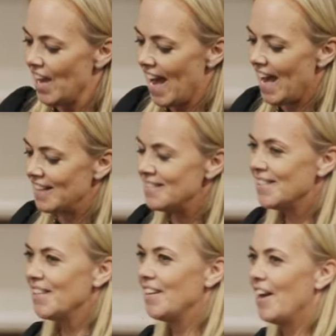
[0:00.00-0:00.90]
And
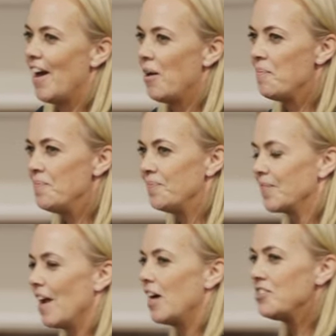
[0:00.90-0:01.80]

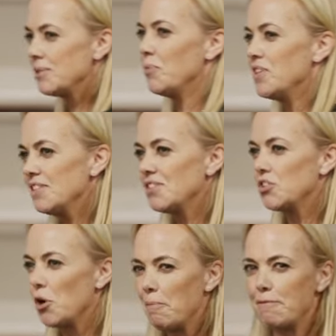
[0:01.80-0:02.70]
I just want to
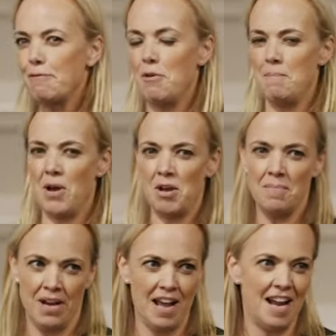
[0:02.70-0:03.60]
stop for a
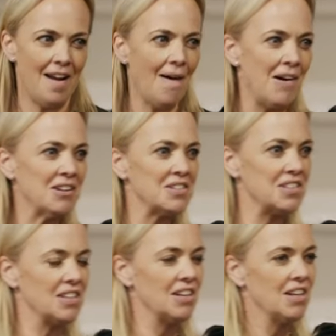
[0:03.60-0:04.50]
moment and
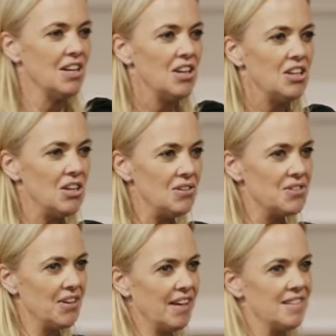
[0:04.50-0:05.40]
ask you
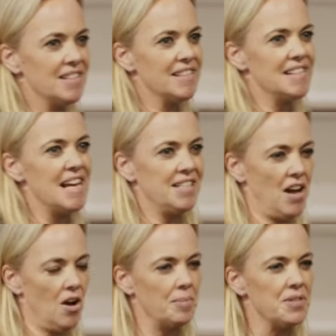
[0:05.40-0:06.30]
to consider,
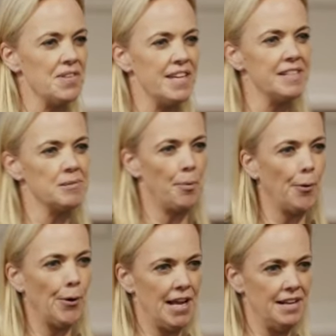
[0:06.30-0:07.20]
up to this
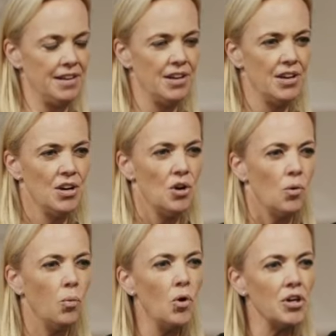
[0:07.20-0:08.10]
point,
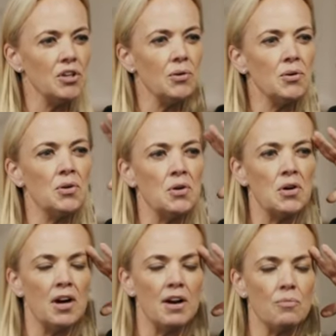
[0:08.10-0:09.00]
what
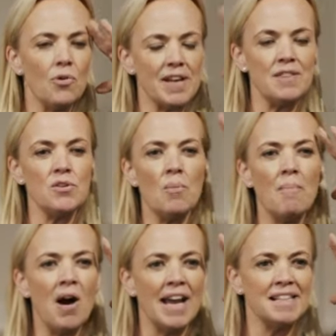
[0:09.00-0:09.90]
in your
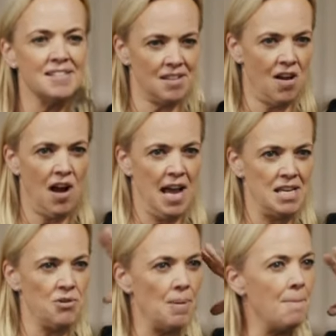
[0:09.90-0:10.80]
mind's eye
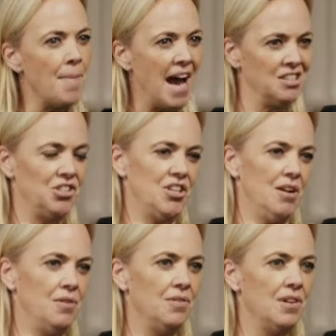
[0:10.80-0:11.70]
you
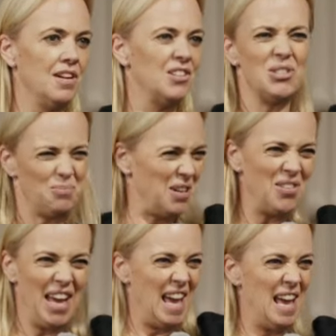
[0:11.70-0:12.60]
imagine just when you
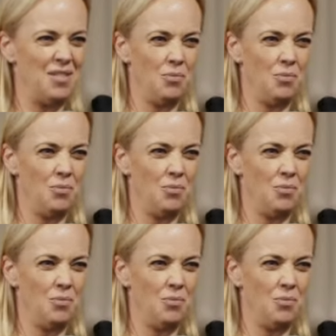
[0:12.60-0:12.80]
hear the